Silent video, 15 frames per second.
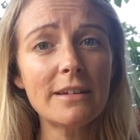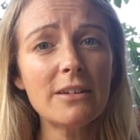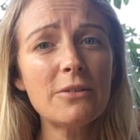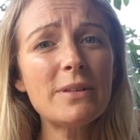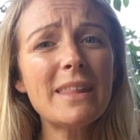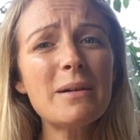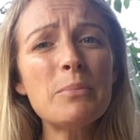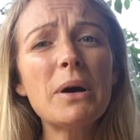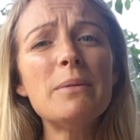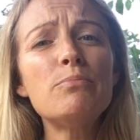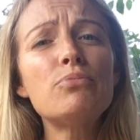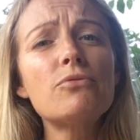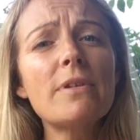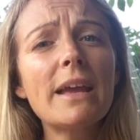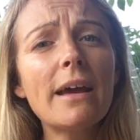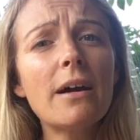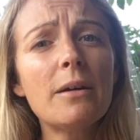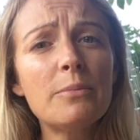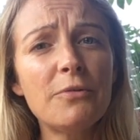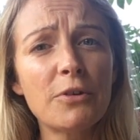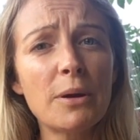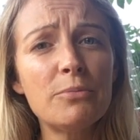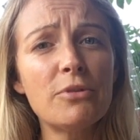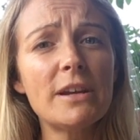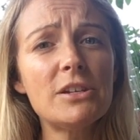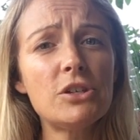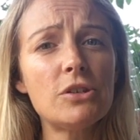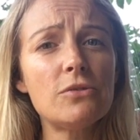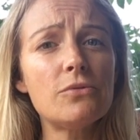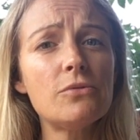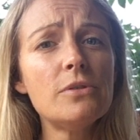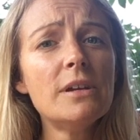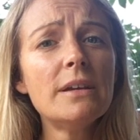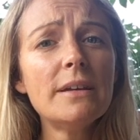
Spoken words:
you know, and that might bring up vibrational